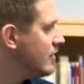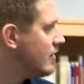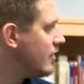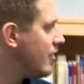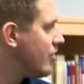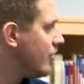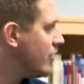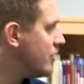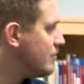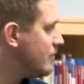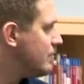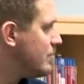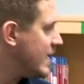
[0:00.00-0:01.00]
The
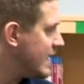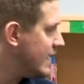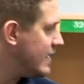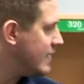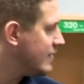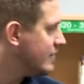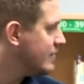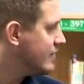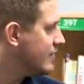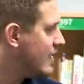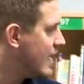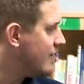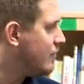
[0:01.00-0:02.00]
third P,
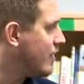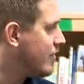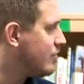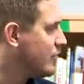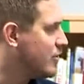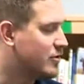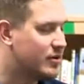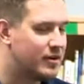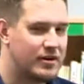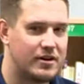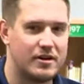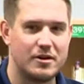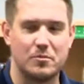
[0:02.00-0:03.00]
halfway through,
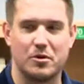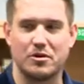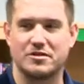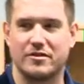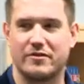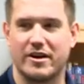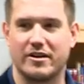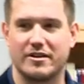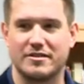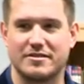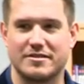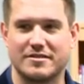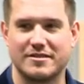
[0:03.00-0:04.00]

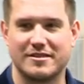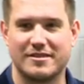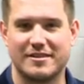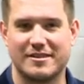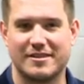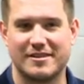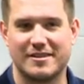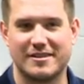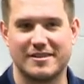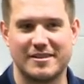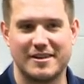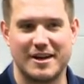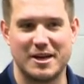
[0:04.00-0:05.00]
perseverance.
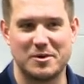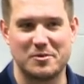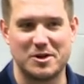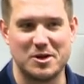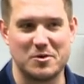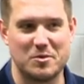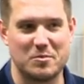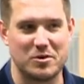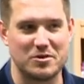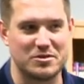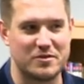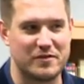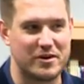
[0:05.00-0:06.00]
Anyone know what
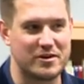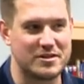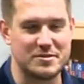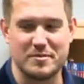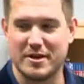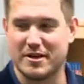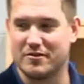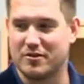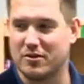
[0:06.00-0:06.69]
perseverance means